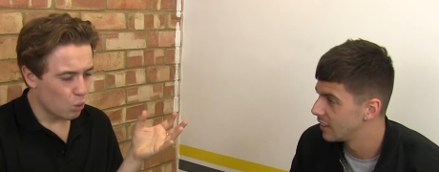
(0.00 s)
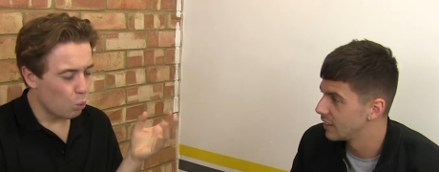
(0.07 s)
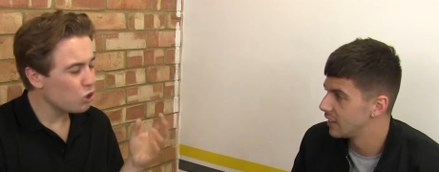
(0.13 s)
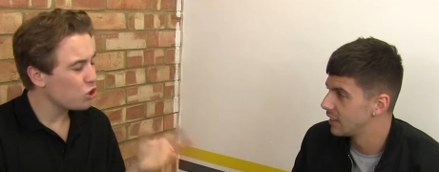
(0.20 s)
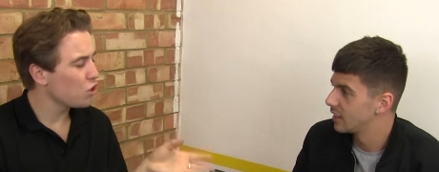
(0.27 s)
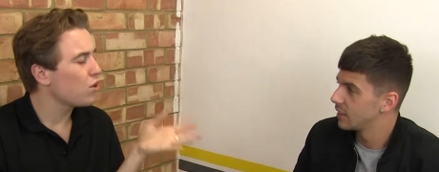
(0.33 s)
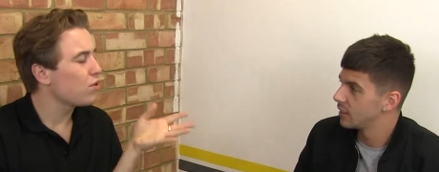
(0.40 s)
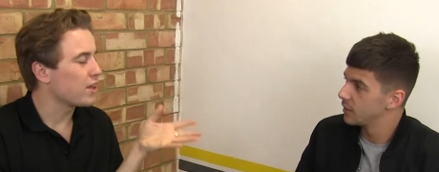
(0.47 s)

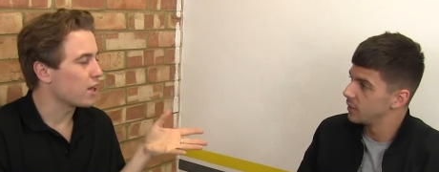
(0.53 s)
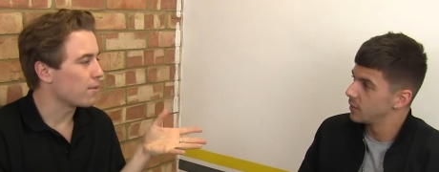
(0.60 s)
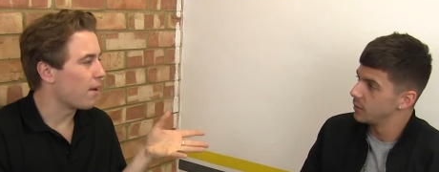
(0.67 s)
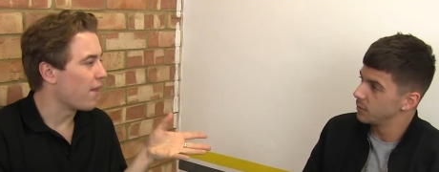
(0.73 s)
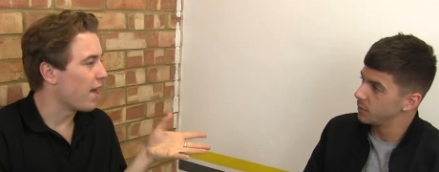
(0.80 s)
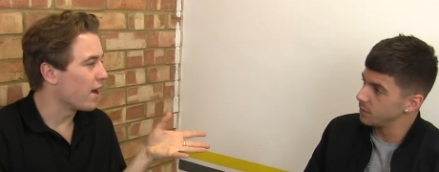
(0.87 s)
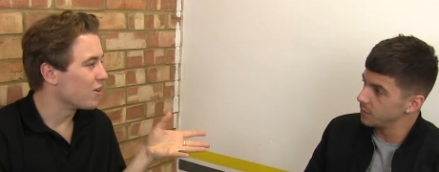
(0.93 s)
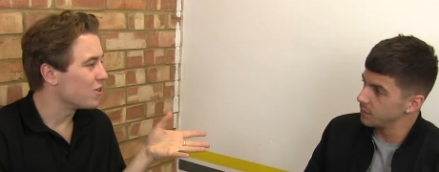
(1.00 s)
Speaker 1: What do you think
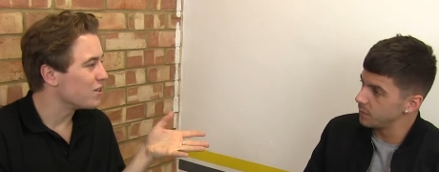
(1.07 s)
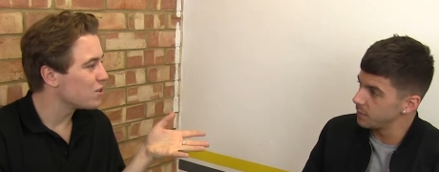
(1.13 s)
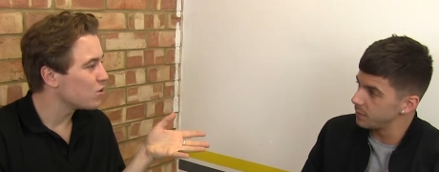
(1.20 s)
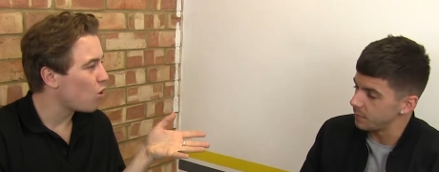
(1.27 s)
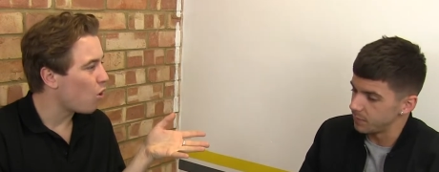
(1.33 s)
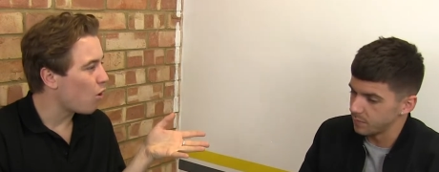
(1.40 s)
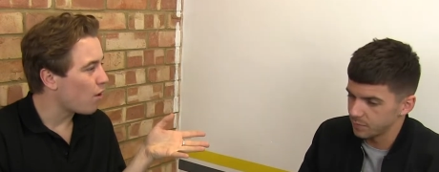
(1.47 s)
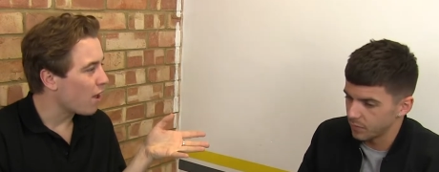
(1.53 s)
about that? Because it's
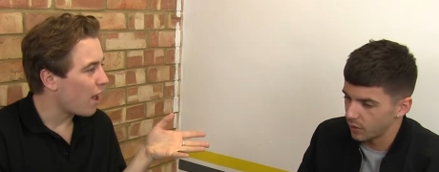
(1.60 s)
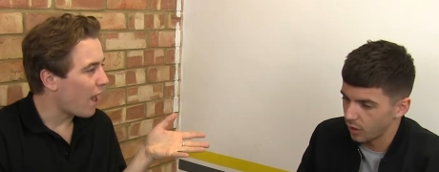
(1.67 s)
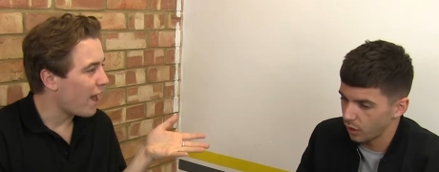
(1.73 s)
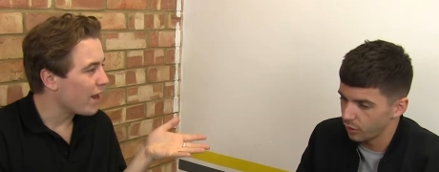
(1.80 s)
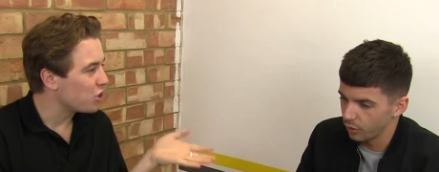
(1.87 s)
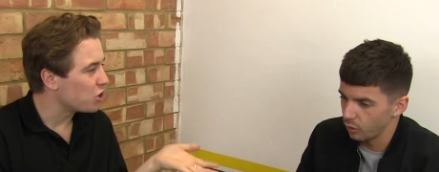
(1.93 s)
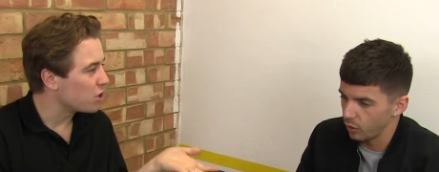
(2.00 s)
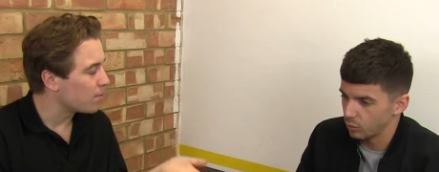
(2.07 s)
not
Speaker 2: actually...
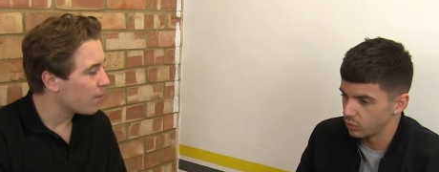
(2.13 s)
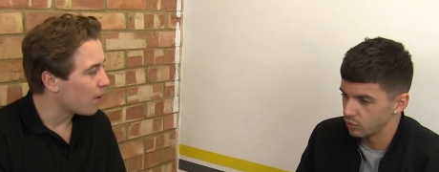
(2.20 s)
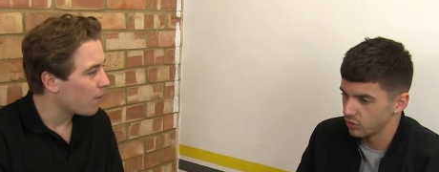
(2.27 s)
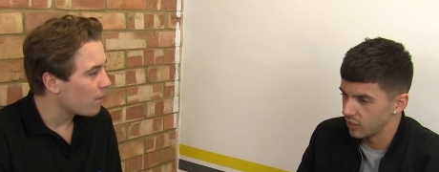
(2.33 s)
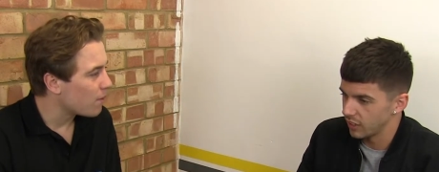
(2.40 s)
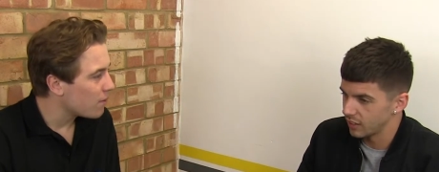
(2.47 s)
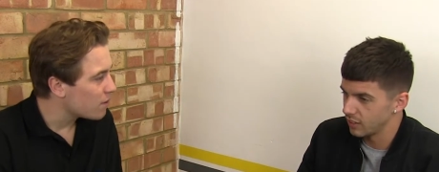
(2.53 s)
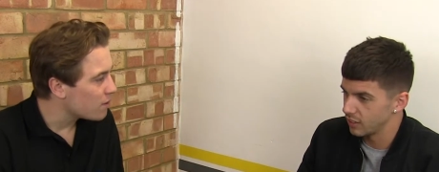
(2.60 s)
I thought it was
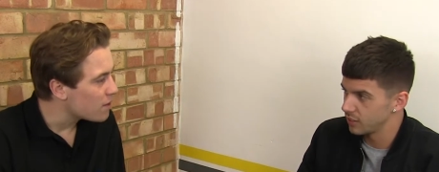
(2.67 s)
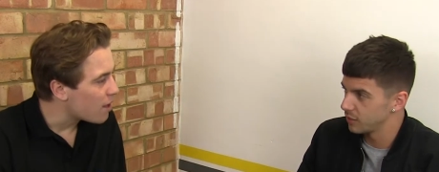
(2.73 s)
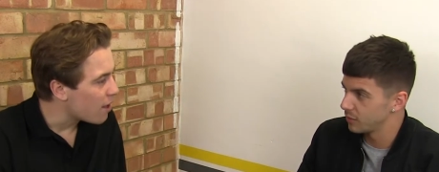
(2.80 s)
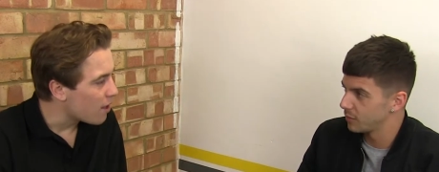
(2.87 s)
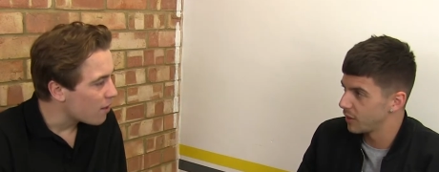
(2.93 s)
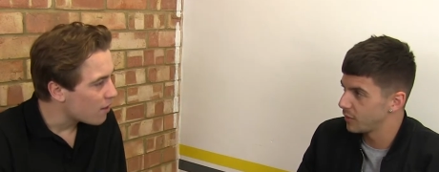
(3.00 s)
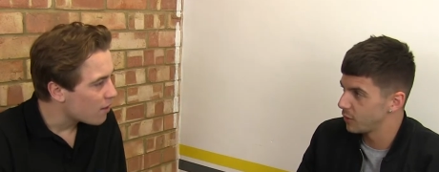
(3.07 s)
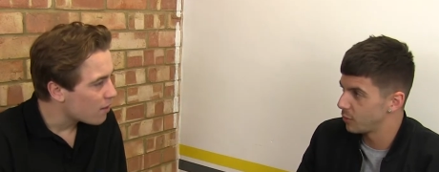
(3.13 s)
ridiculous,
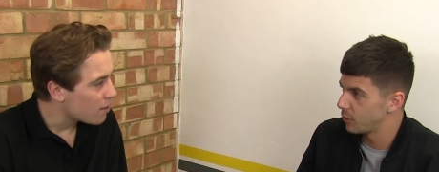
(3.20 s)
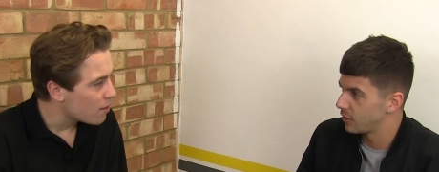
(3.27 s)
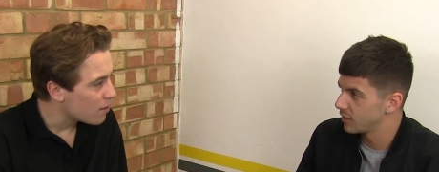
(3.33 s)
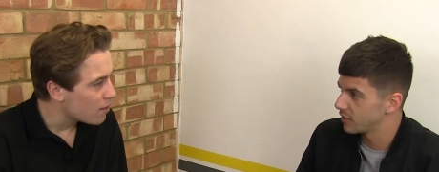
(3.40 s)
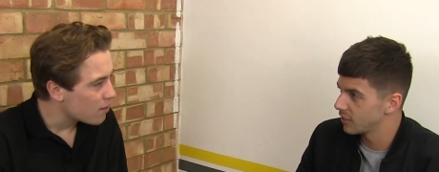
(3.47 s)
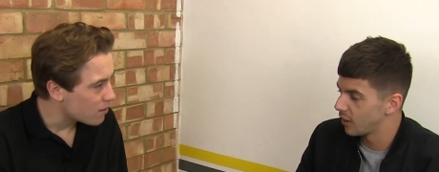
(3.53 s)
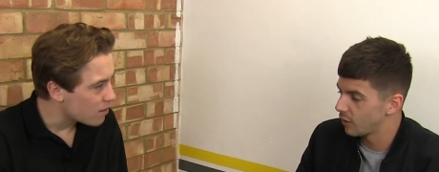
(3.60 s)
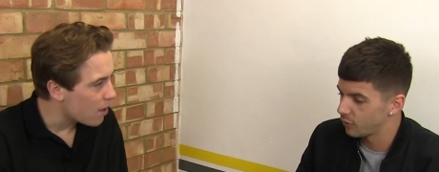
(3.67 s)
if I'm
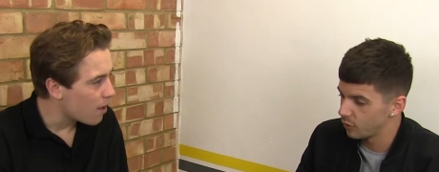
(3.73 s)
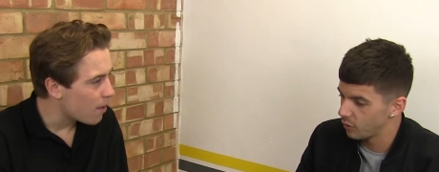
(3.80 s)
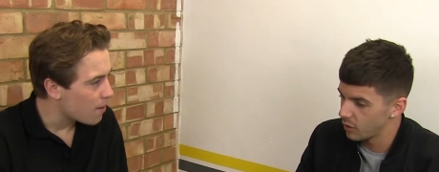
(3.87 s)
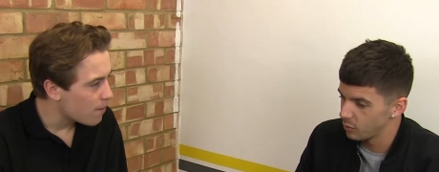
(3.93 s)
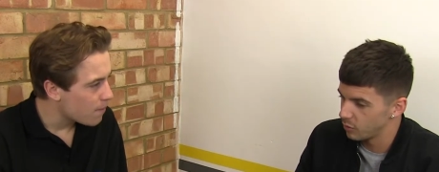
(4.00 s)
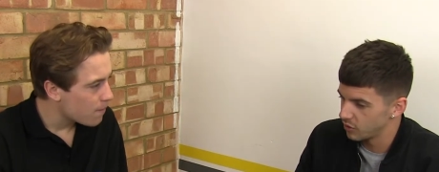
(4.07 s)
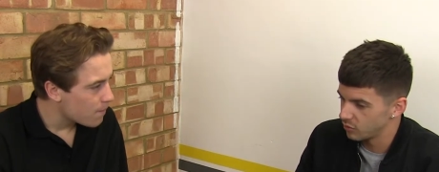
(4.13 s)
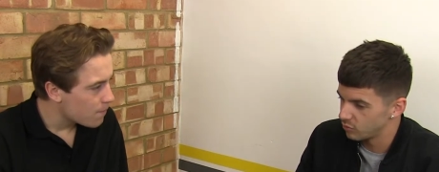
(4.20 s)
honest. I thought
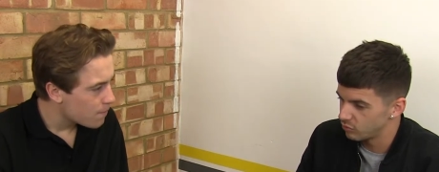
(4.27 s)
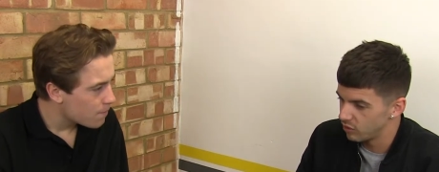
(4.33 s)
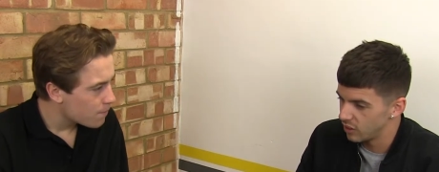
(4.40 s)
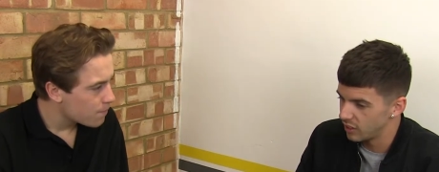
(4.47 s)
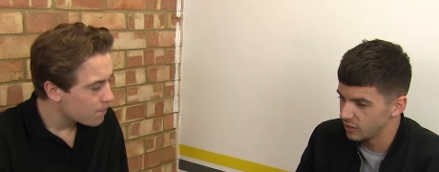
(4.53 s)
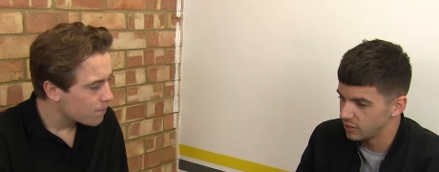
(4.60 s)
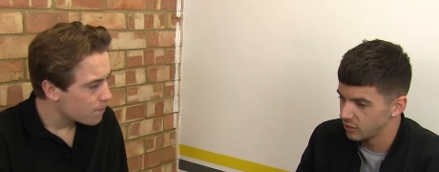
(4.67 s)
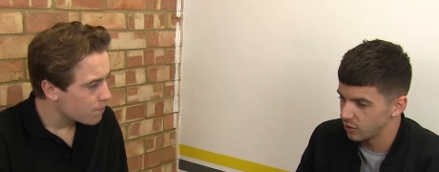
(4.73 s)
it was a really